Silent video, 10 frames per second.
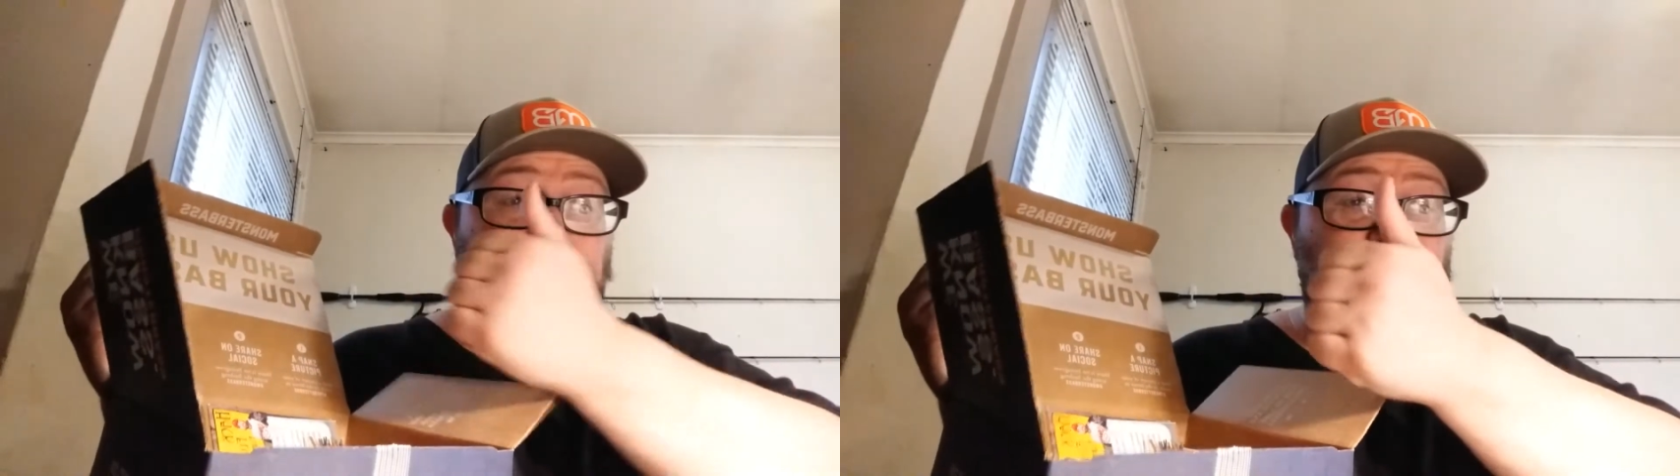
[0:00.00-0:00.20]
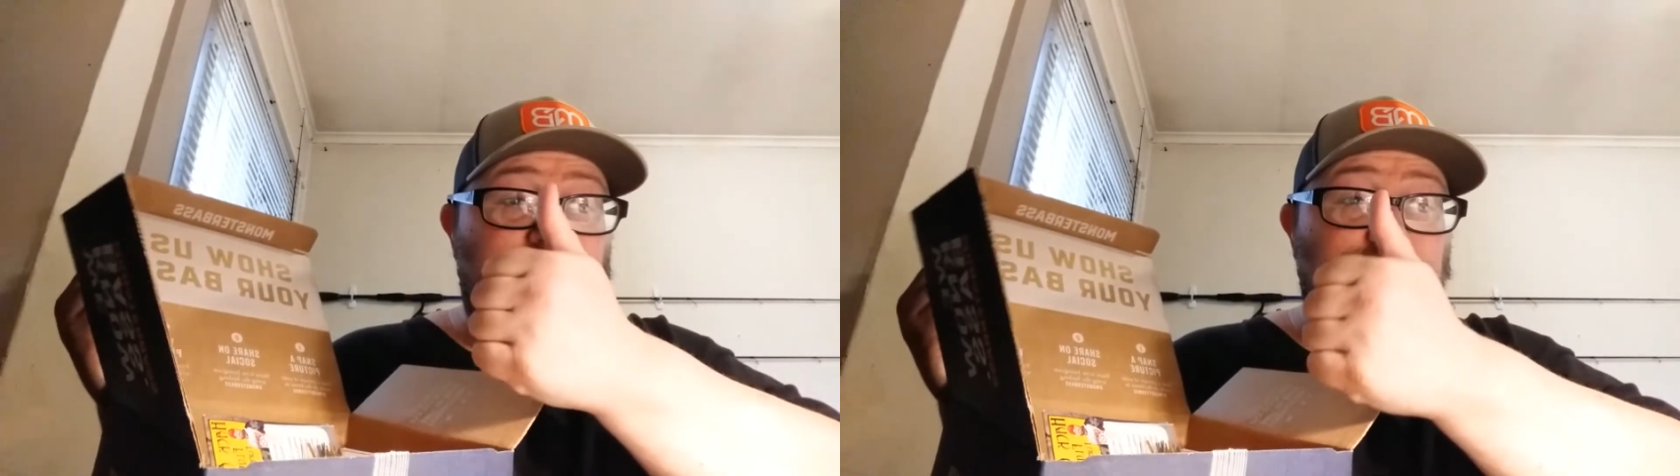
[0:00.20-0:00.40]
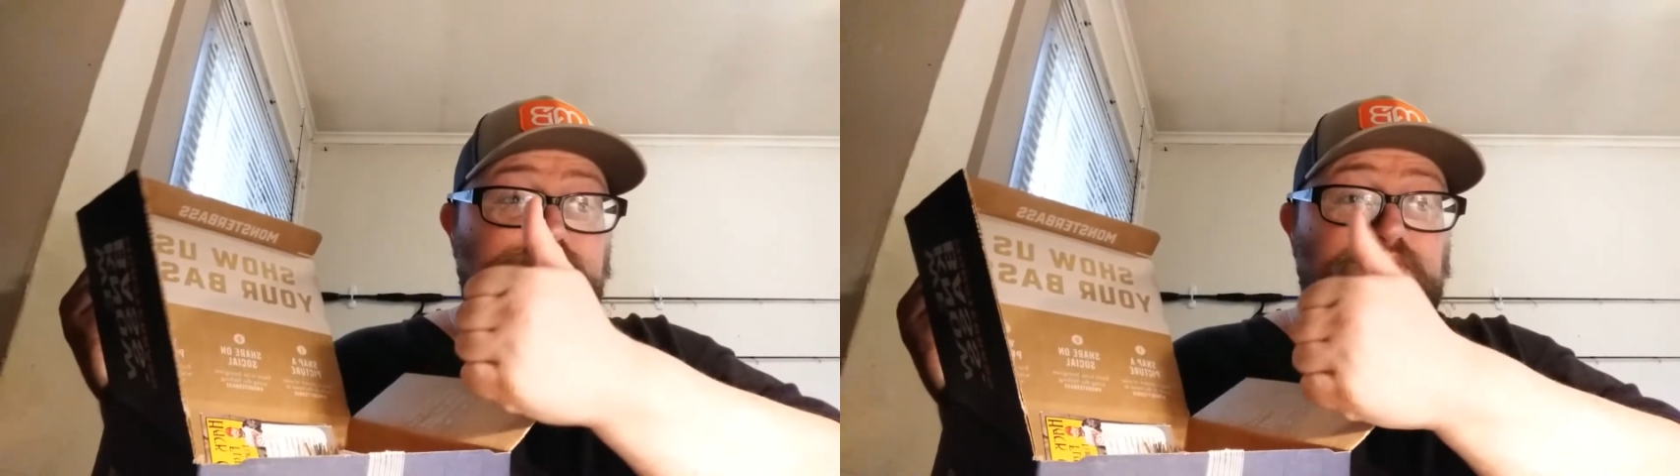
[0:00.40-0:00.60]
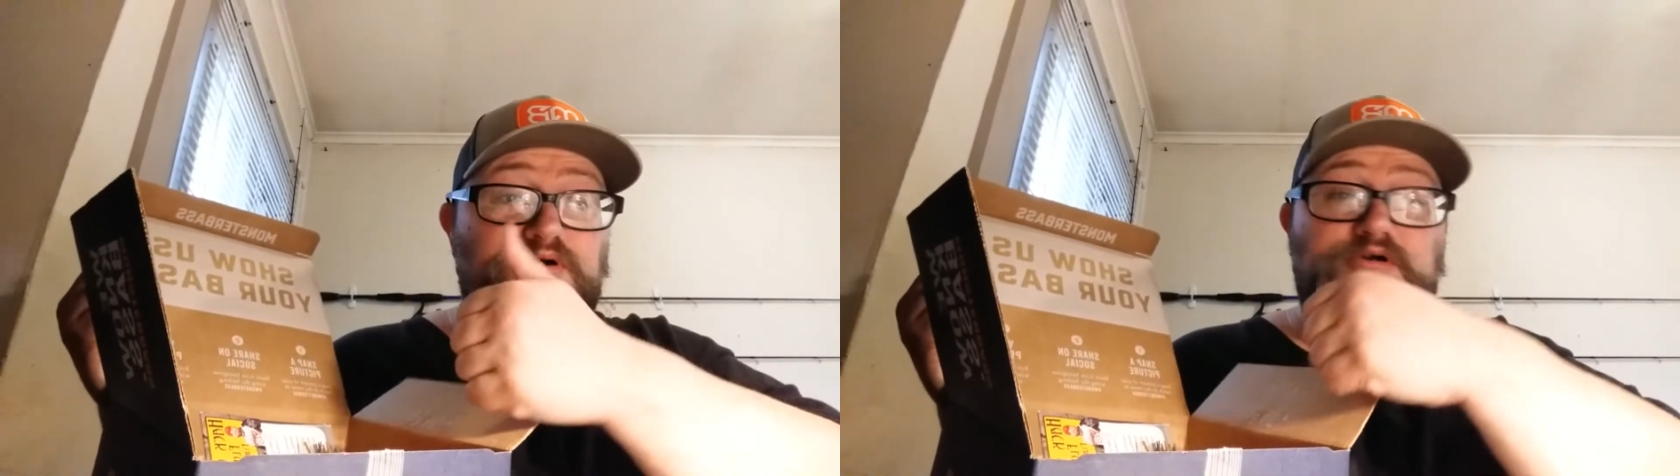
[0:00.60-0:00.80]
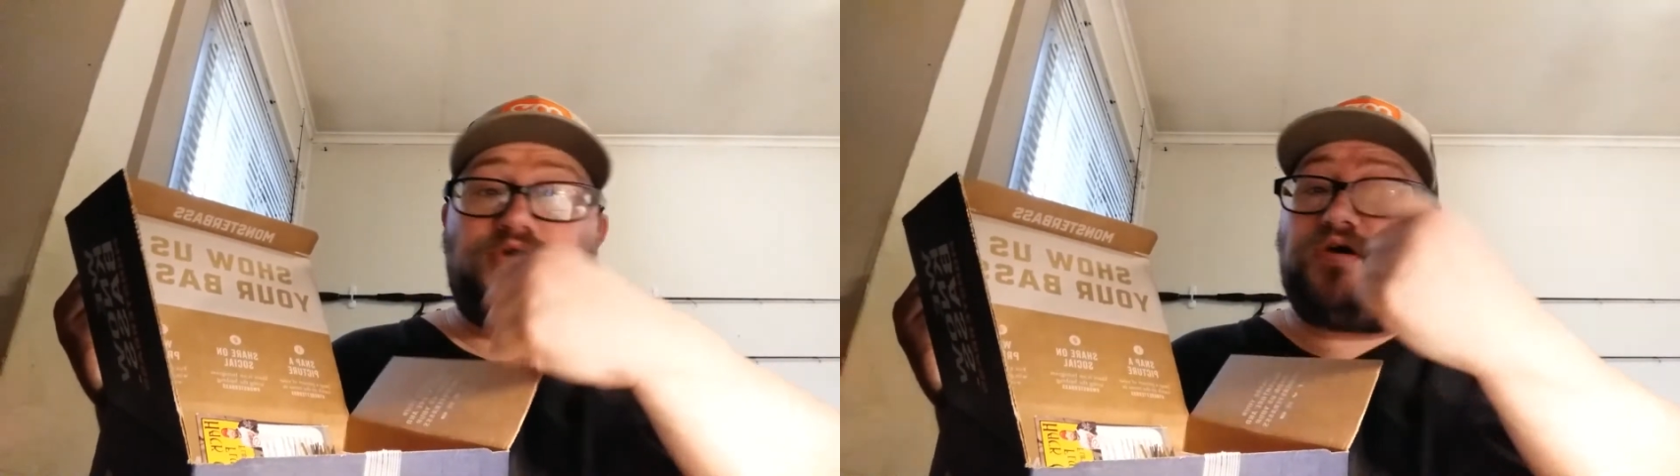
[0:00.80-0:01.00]

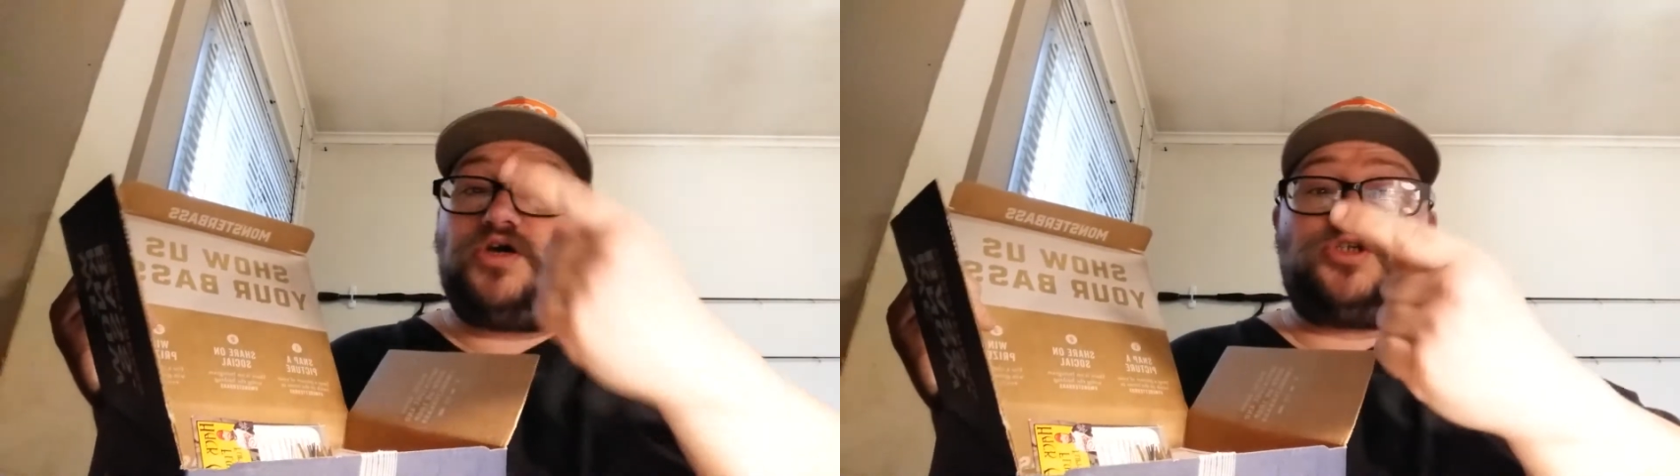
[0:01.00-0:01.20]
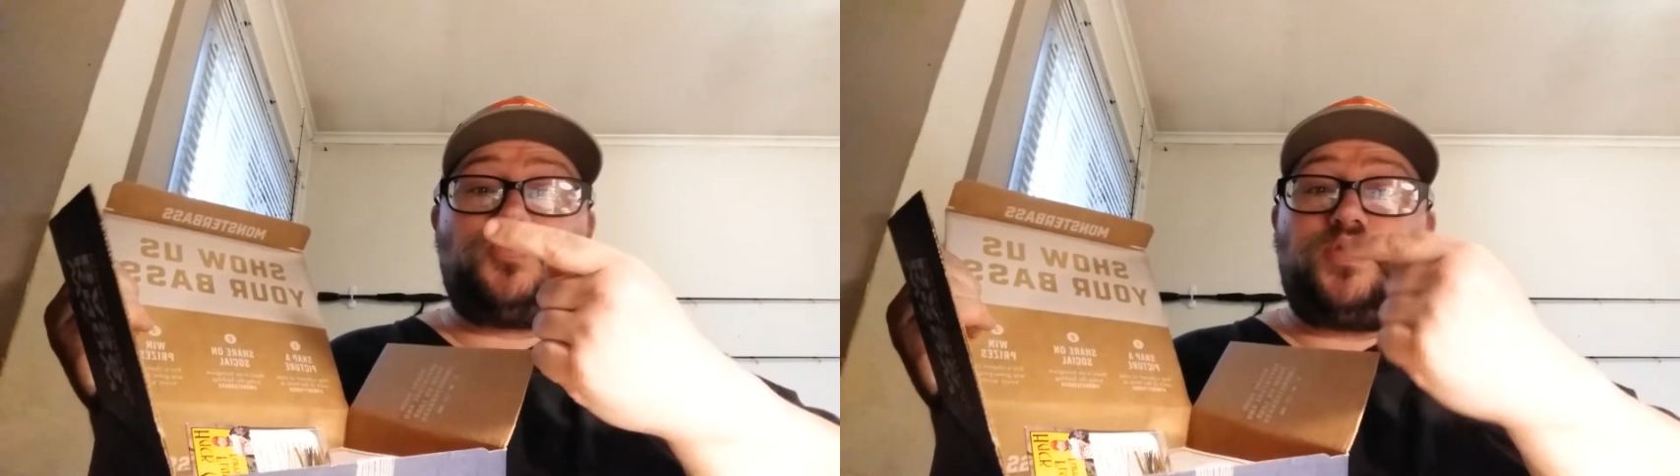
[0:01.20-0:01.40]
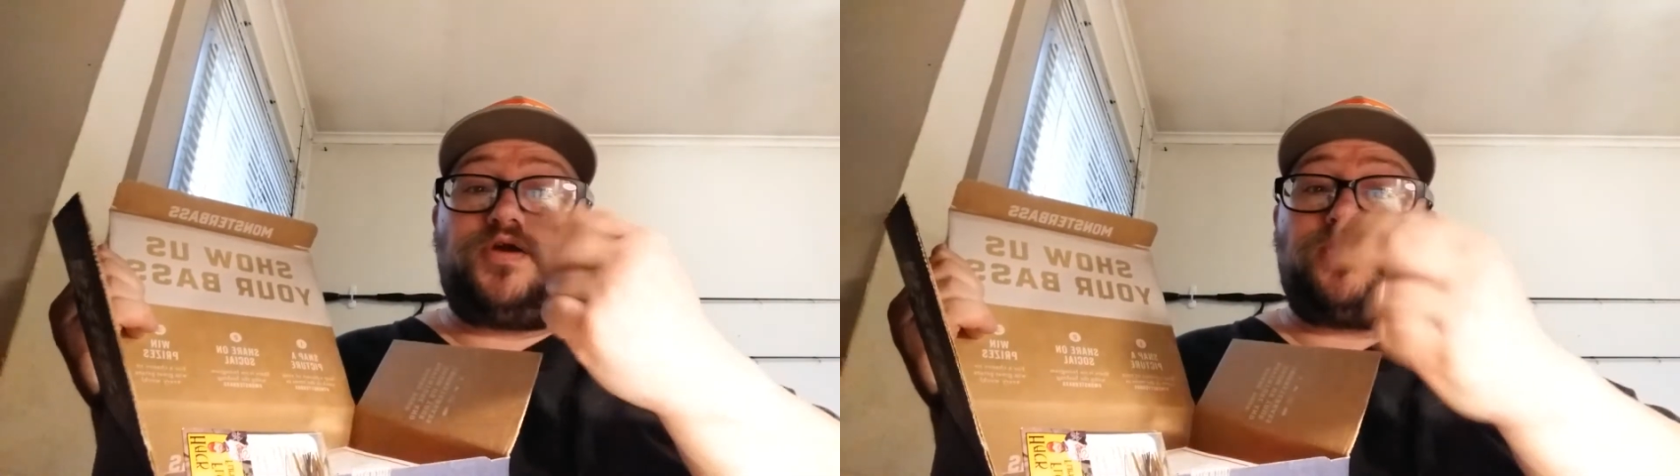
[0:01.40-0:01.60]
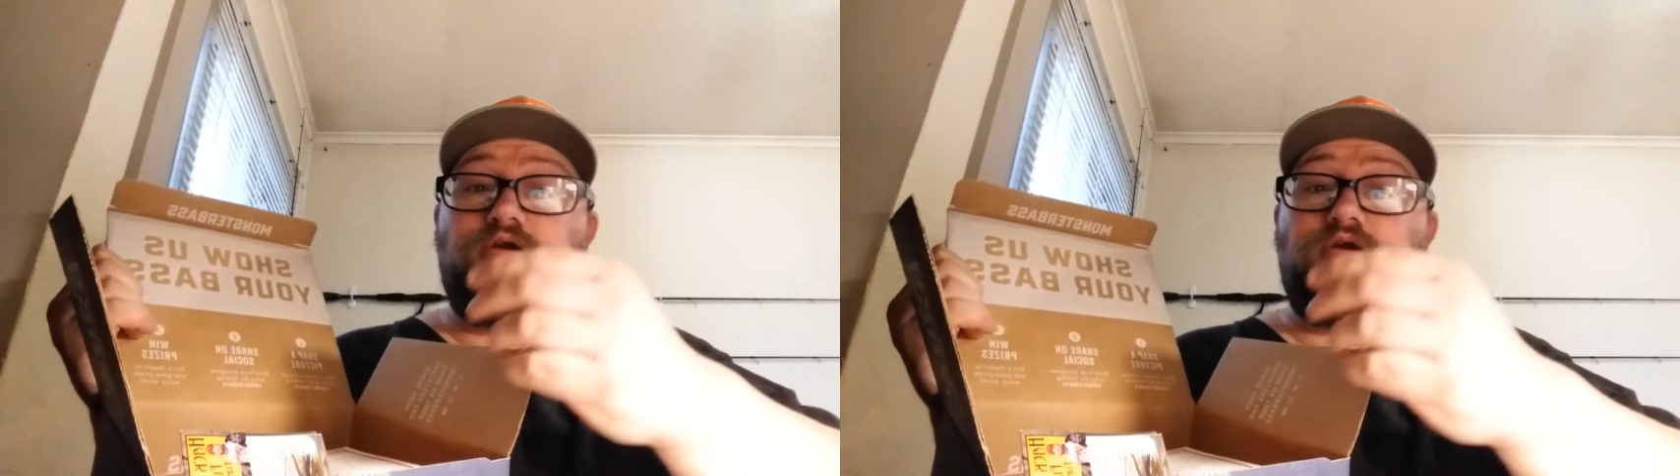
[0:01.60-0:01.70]
Facebook, Twitter,